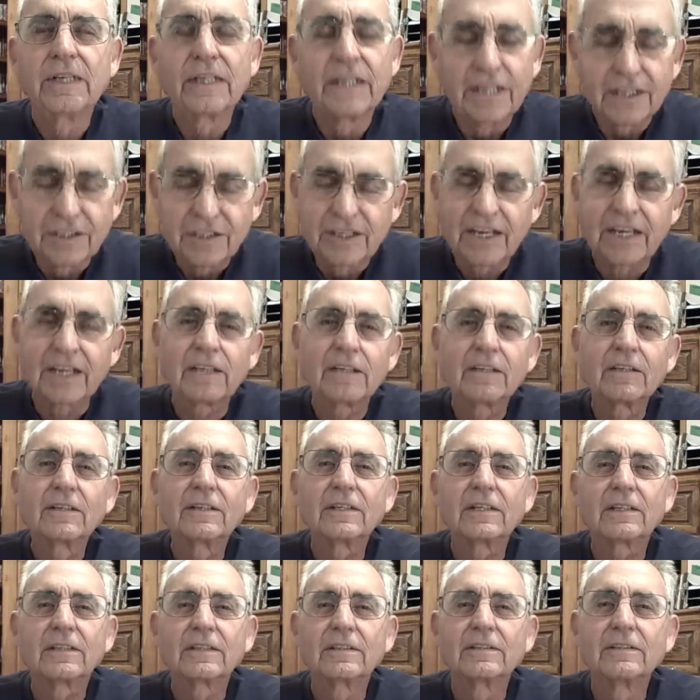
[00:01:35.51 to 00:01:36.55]
and take a
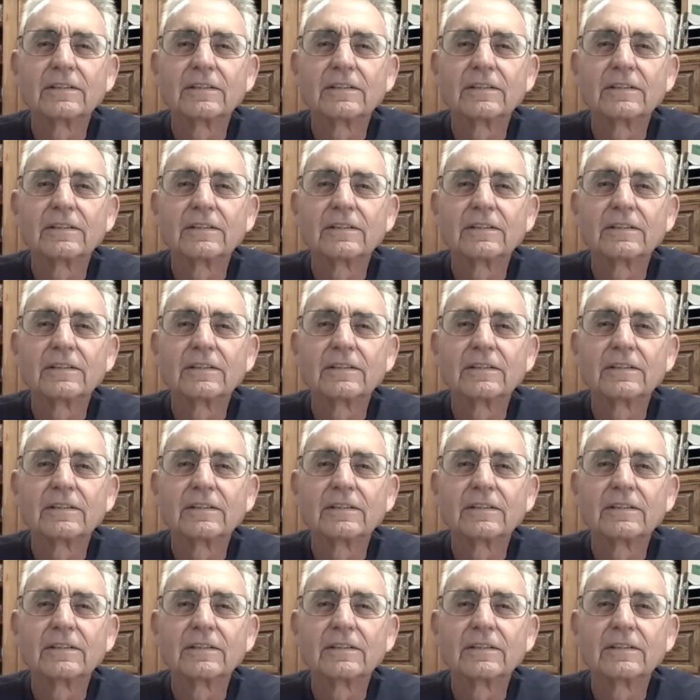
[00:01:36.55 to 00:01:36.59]
look.